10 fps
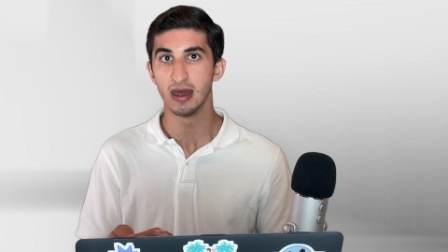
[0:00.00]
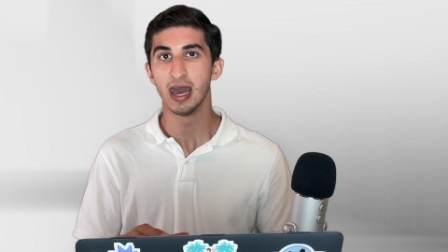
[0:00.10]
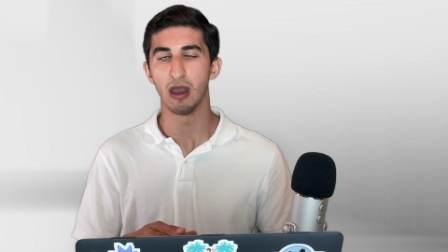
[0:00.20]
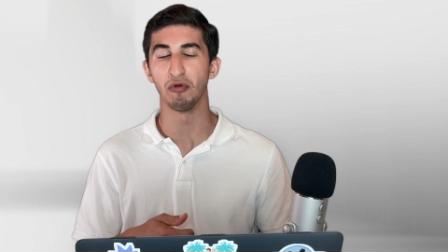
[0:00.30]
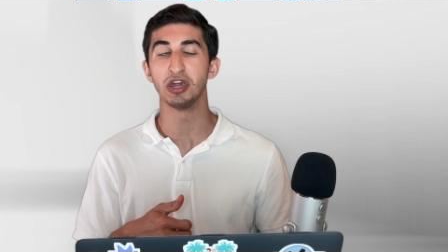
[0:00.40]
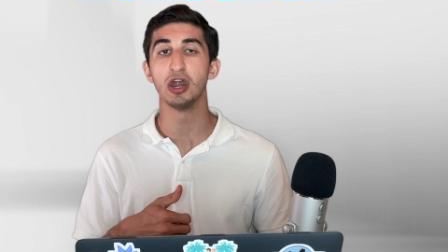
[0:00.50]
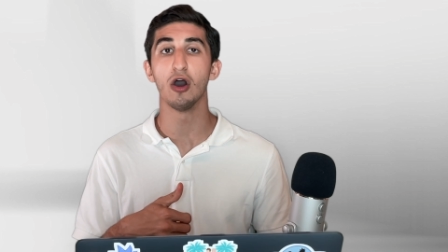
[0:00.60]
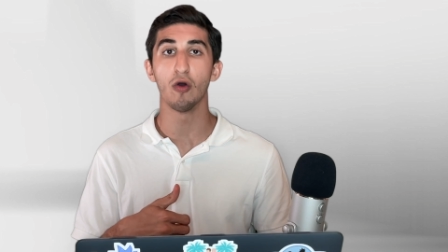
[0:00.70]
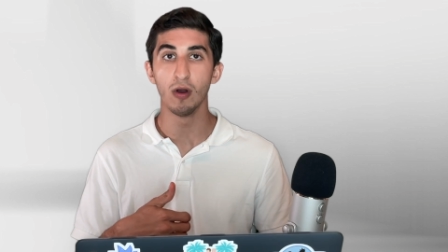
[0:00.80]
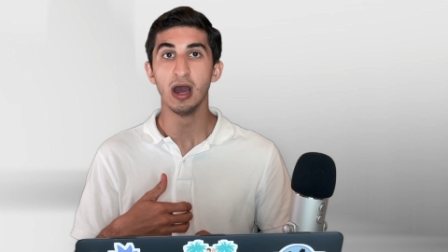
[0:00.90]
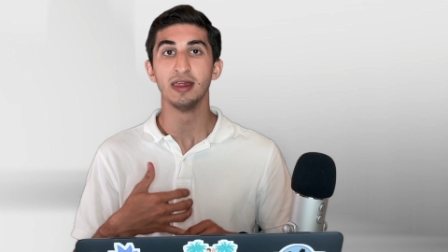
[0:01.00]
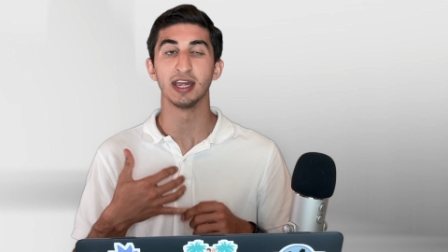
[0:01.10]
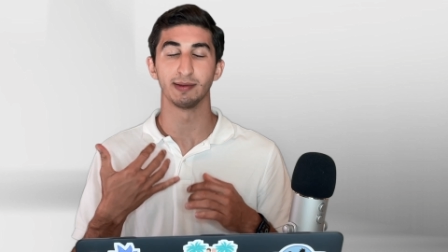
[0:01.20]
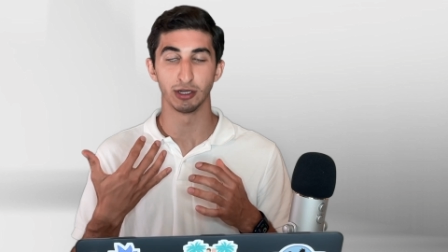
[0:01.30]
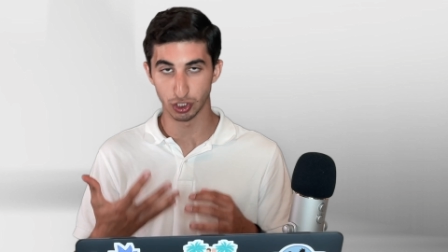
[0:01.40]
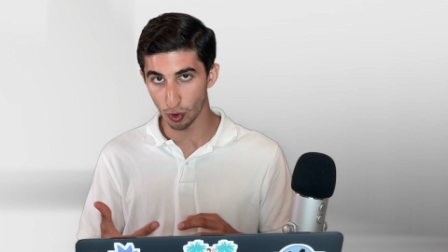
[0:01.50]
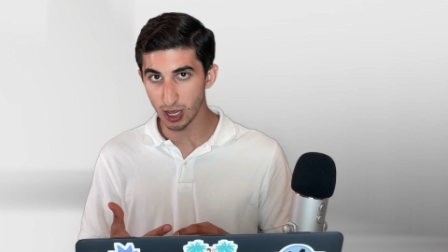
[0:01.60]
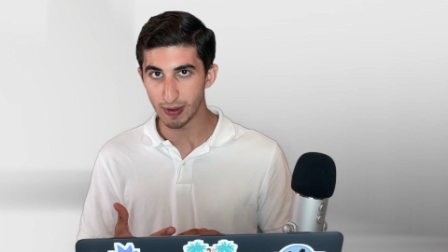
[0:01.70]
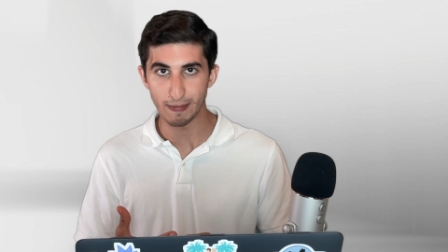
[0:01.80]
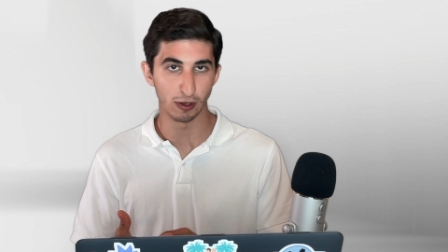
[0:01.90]
And we know that the majority of
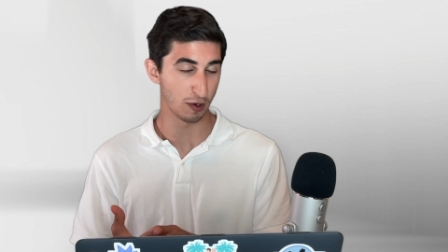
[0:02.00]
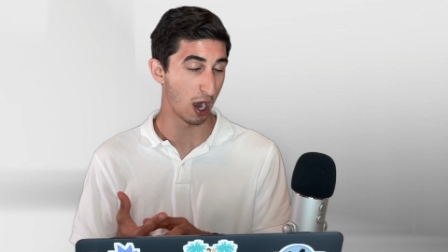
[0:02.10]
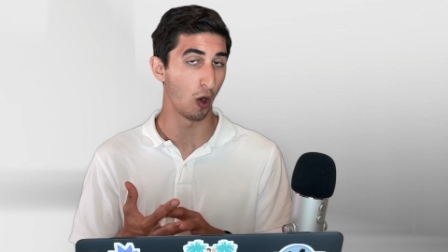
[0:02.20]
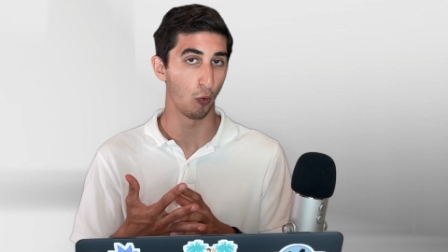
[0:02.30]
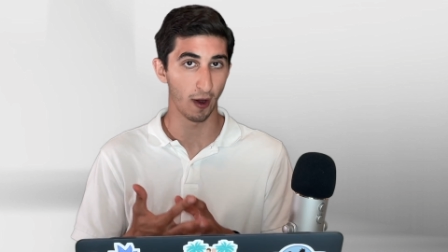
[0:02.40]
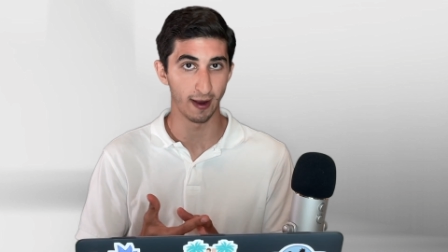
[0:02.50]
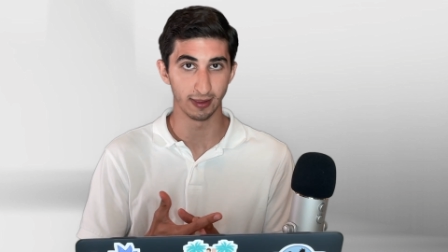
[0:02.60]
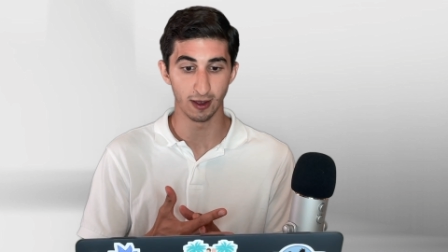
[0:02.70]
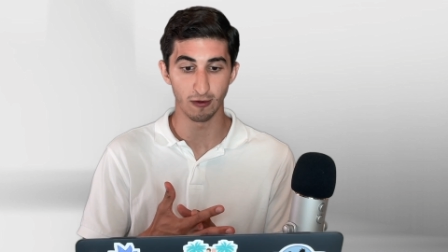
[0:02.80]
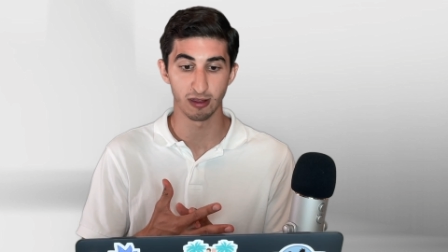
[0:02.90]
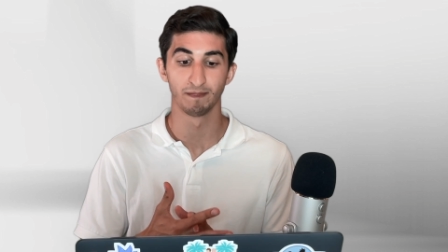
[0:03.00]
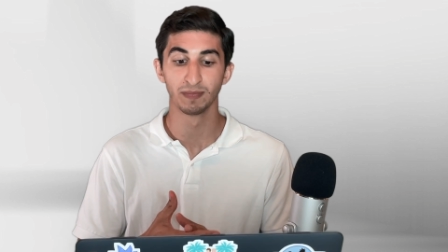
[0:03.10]
people are not wearing those.